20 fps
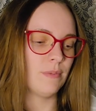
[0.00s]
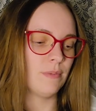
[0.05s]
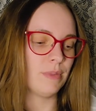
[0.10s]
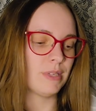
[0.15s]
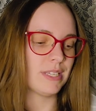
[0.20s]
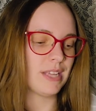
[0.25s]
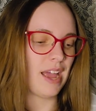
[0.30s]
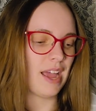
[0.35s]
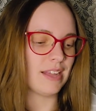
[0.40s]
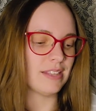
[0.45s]

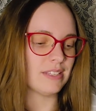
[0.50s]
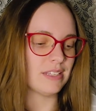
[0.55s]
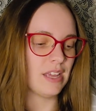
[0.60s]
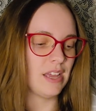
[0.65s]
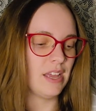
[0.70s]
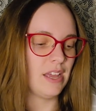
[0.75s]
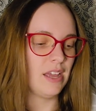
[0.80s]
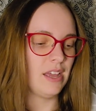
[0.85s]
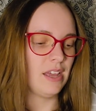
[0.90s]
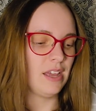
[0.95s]
Besides,
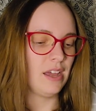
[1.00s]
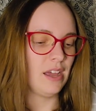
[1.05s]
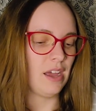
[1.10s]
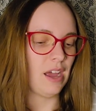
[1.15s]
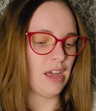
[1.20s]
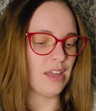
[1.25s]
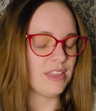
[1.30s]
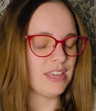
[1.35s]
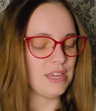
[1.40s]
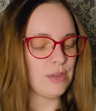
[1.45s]

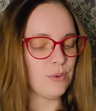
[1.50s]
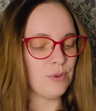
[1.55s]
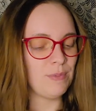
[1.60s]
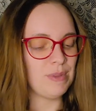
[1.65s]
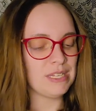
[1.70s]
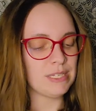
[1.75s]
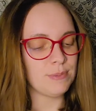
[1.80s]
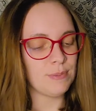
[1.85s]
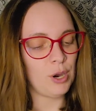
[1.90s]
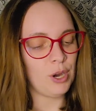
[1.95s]
I think it would
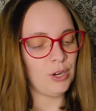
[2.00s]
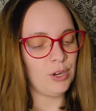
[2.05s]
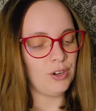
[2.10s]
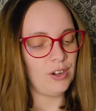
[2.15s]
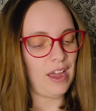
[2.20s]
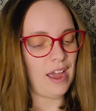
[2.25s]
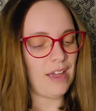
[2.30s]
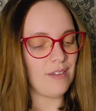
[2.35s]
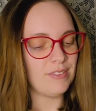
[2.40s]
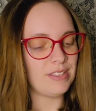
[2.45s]
be smarter
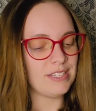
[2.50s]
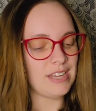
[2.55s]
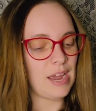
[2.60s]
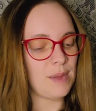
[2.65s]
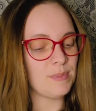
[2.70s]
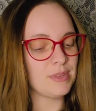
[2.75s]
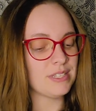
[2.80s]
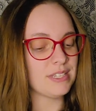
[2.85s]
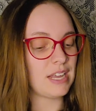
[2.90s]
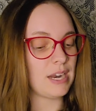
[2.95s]
to have the
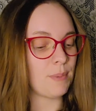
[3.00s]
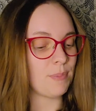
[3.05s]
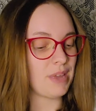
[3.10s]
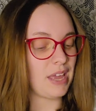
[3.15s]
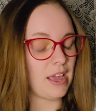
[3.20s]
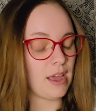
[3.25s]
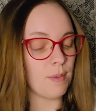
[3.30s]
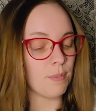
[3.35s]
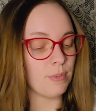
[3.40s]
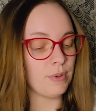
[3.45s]
time to set up
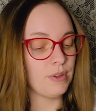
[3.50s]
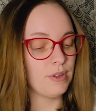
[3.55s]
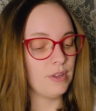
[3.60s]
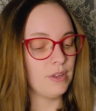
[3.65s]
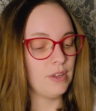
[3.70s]
camp.